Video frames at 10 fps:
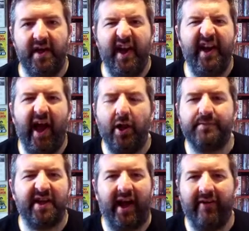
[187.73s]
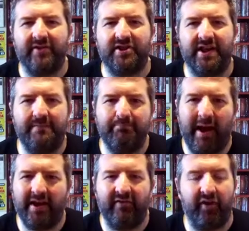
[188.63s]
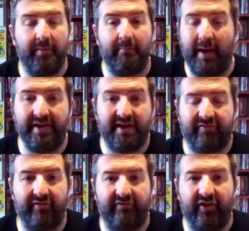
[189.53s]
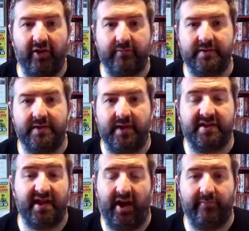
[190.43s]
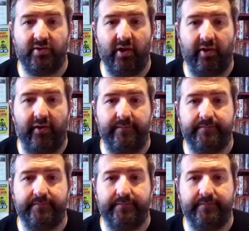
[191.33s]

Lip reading: And it helps that I haven't seen many of them in many different films as time's gone on.